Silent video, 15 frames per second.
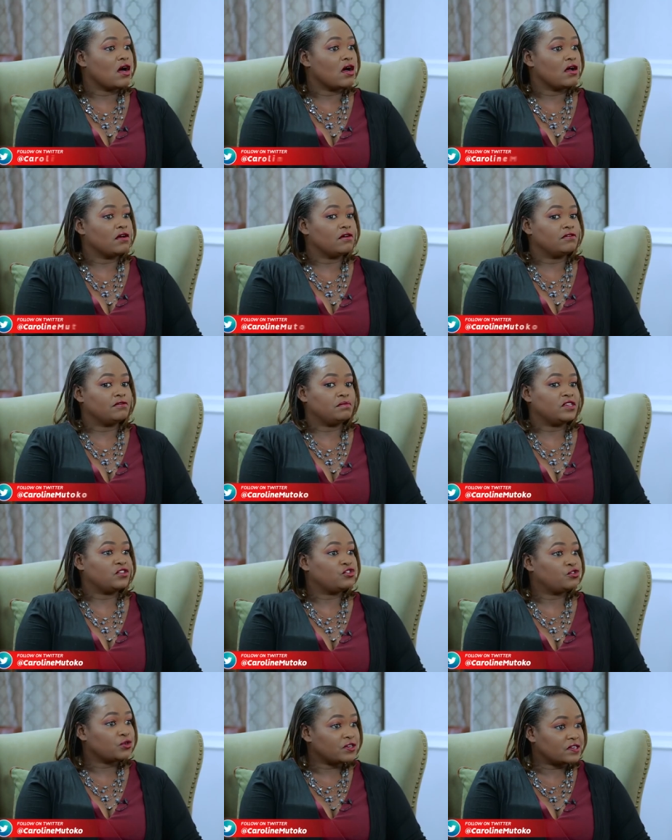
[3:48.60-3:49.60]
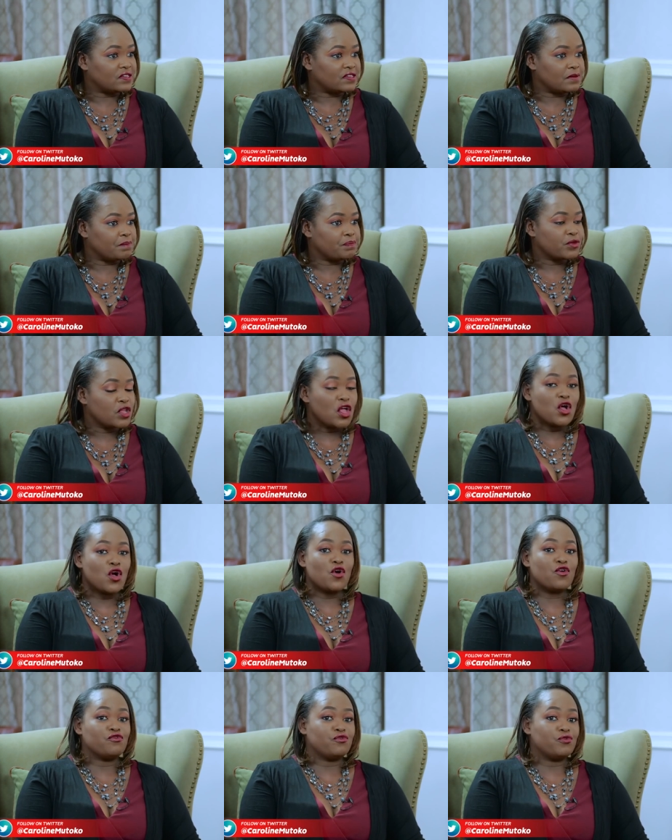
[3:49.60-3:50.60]
of Miss Tourism,
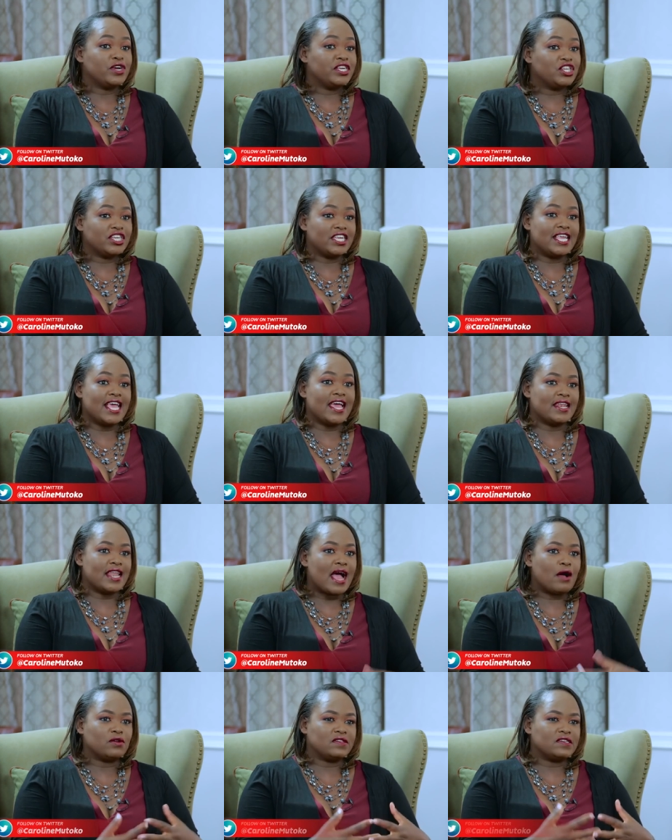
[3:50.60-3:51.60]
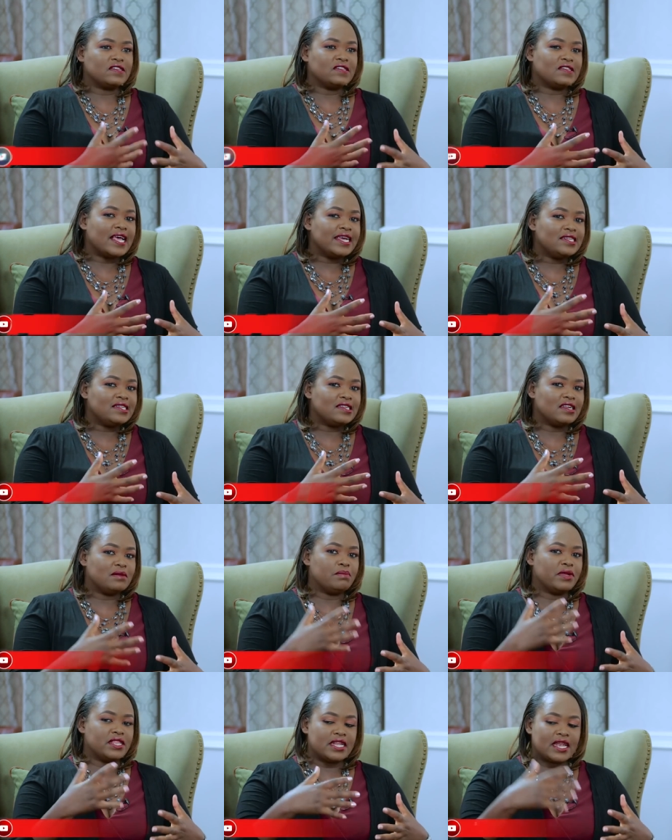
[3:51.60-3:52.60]
of which, again, I was
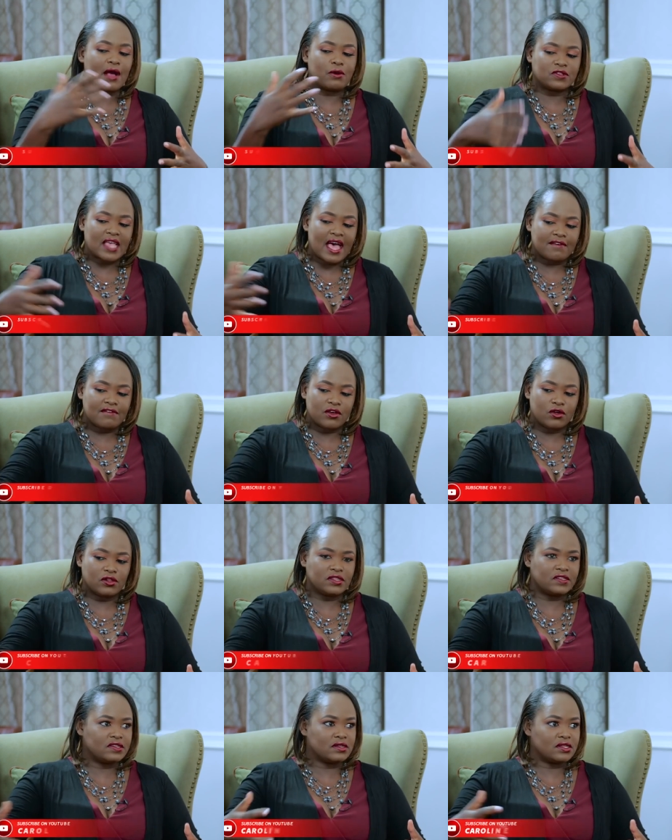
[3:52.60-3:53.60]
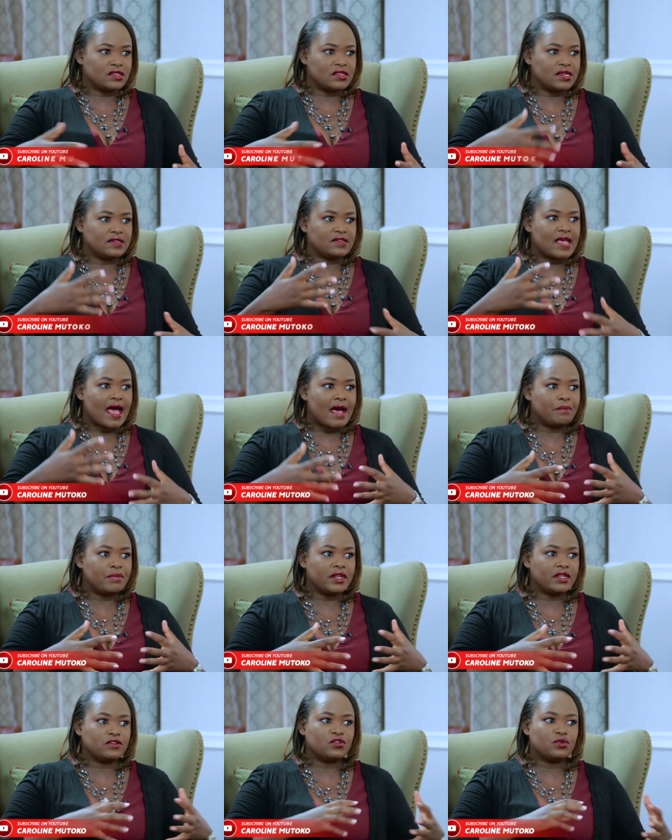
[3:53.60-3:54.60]
excited, but then I was having all these other things
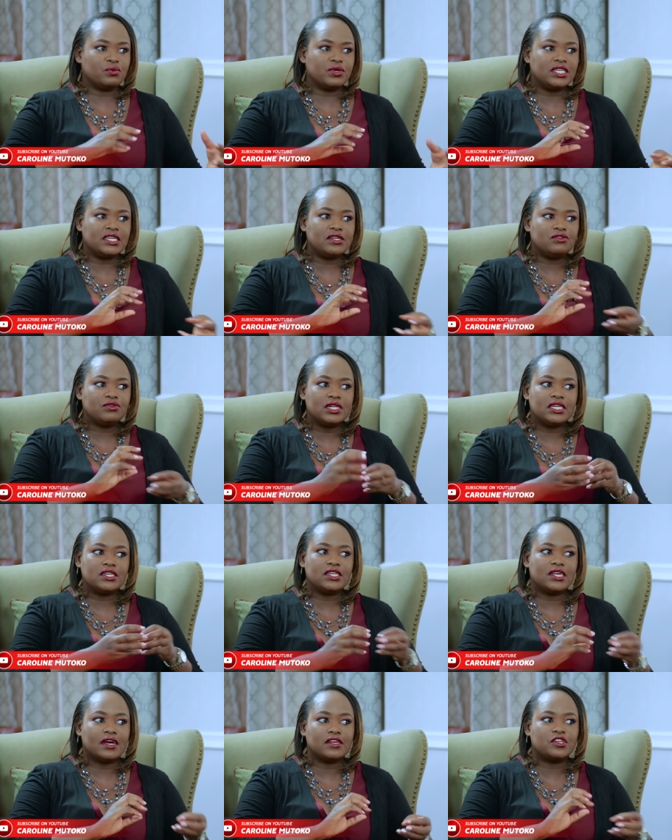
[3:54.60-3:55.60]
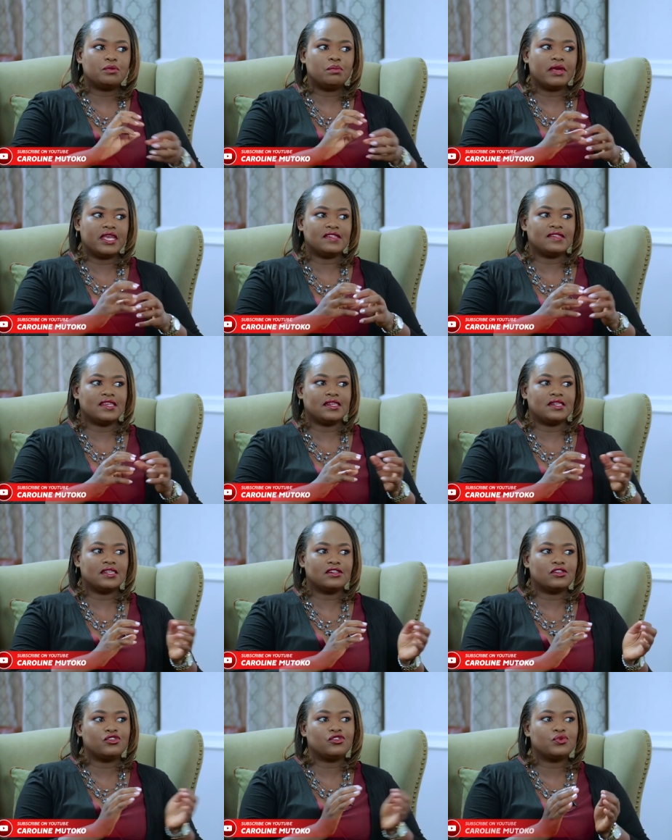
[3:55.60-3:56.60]
happening. So we didn't really touch base
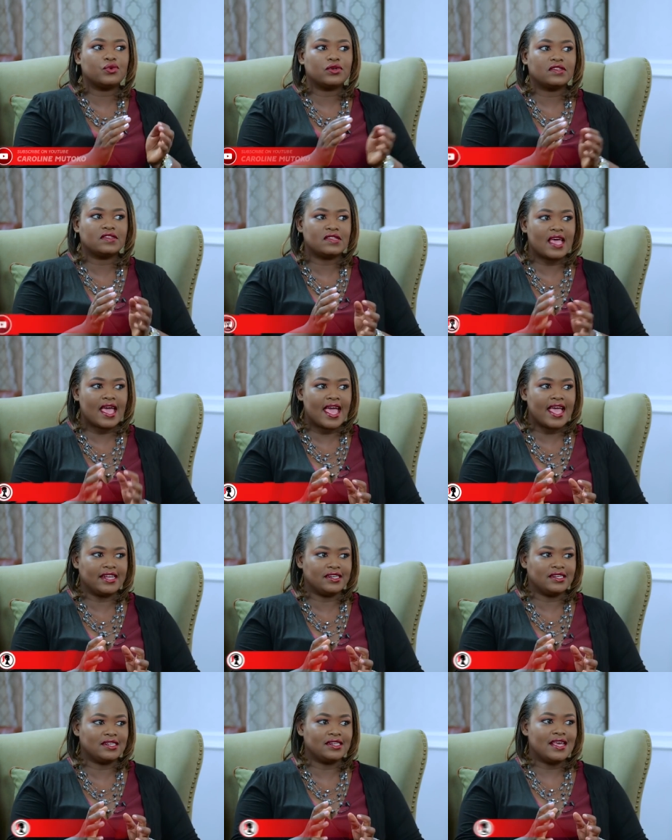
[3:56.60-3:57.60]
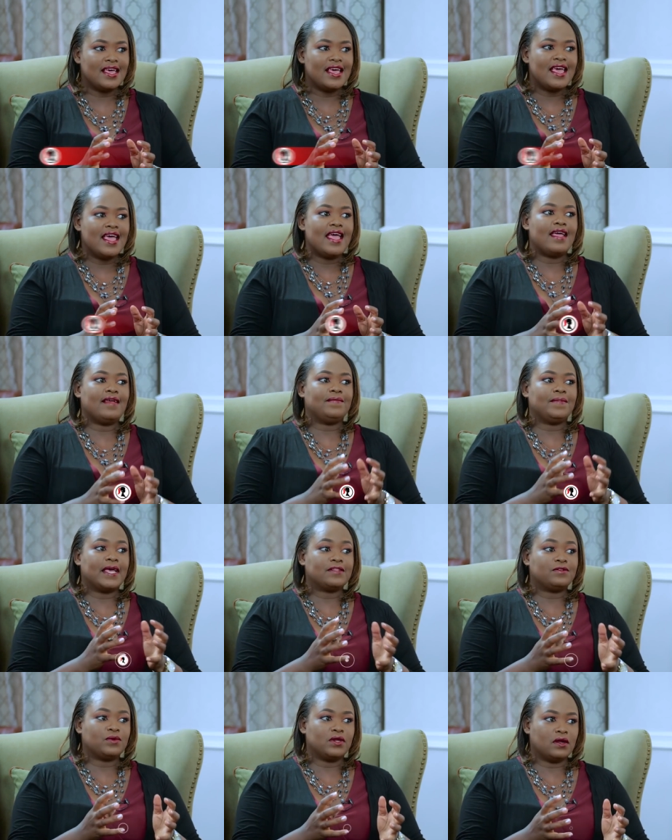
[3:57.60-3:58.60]
until towards the end. And
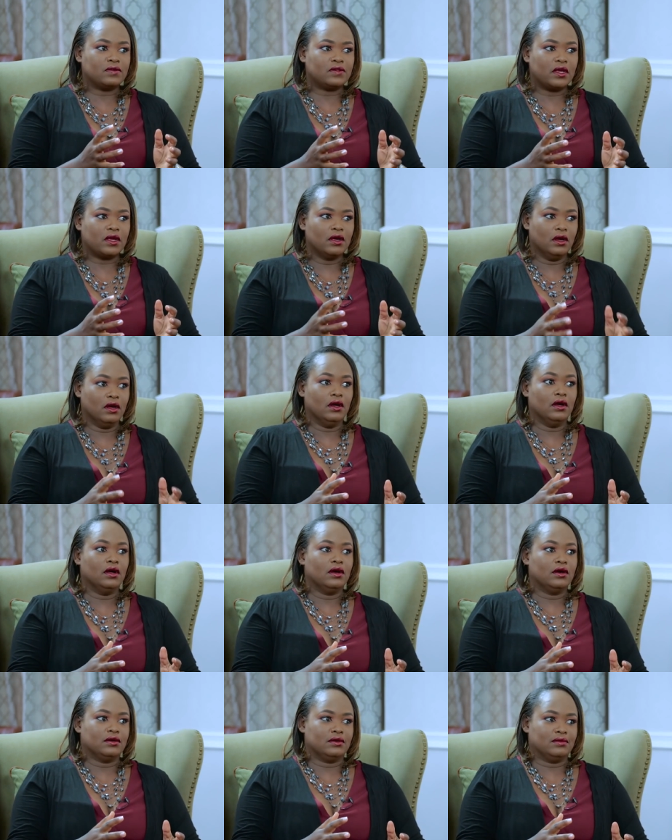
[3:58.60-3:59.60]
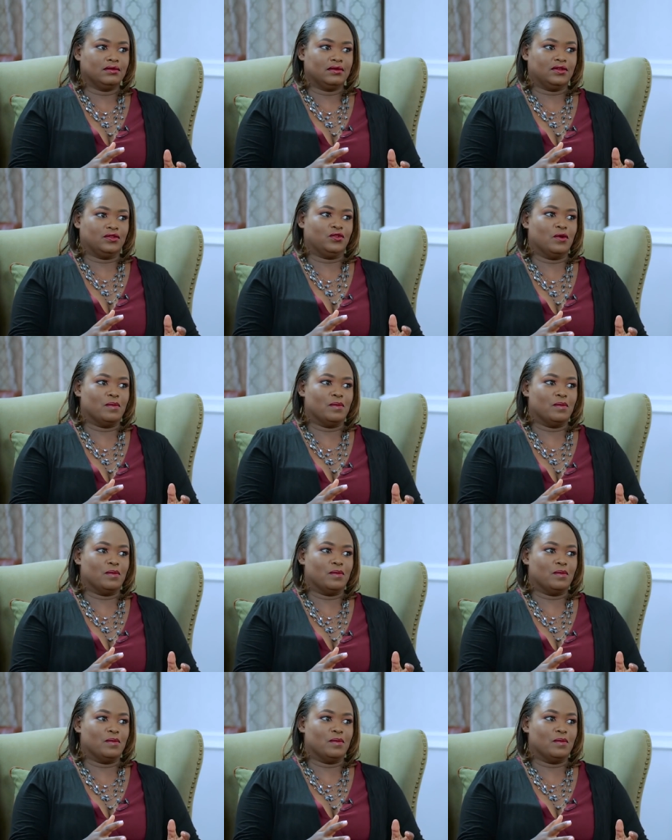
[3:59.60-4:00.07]
that's when I was like, oh, there's